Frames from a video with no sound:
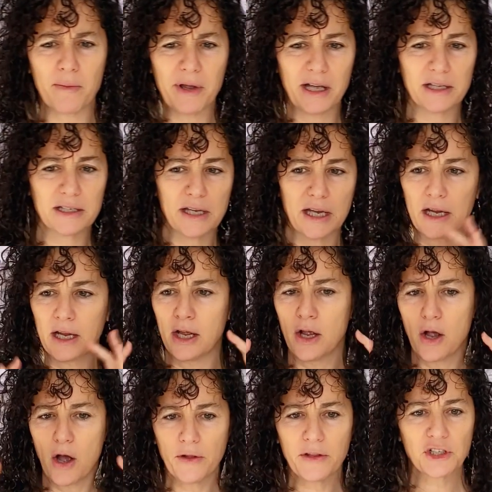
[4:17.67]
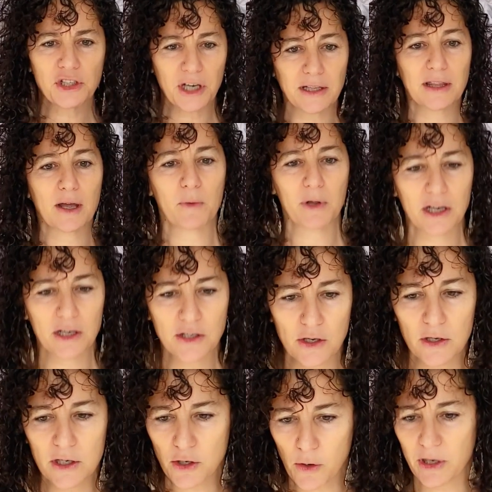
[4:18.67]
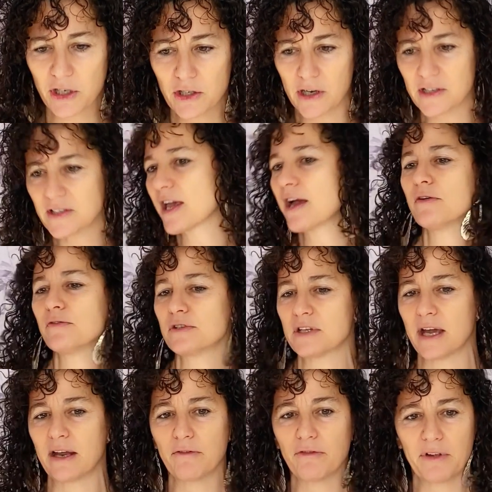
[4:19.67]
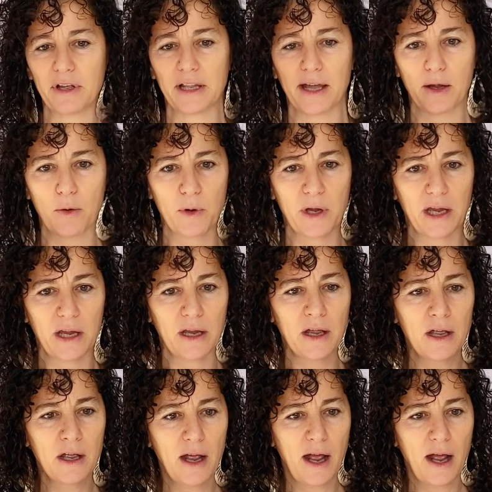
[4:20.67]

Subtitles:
It's like all the shit that we could do to torture ourselves and feel like we